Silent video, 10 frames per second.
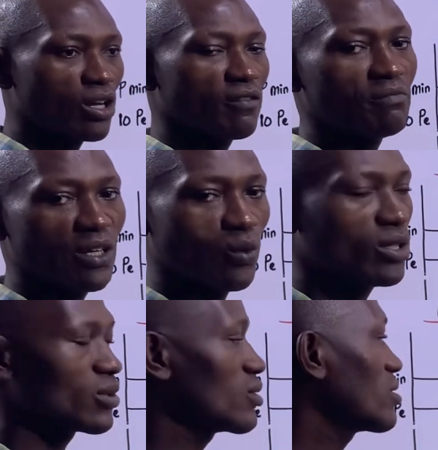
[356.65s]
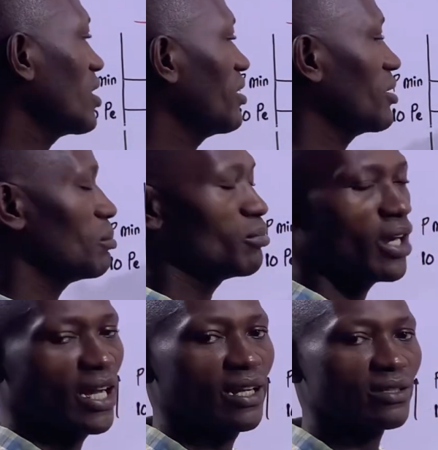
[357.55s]
government wants to set the
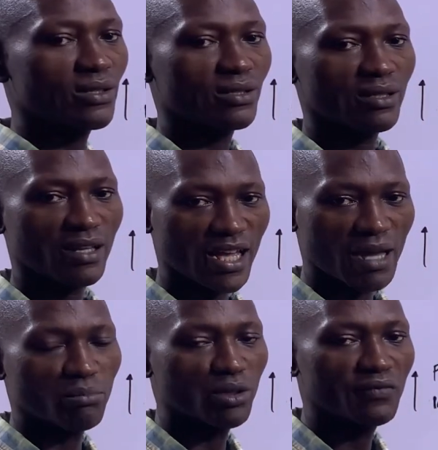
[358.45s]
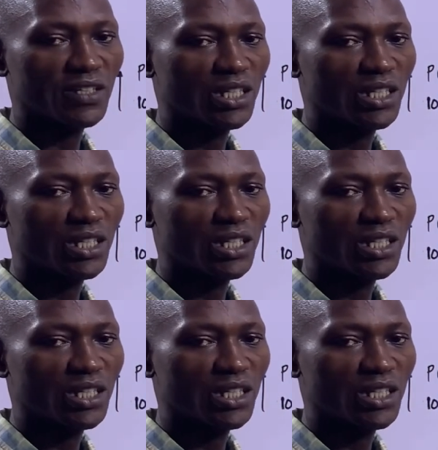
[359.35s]
price above the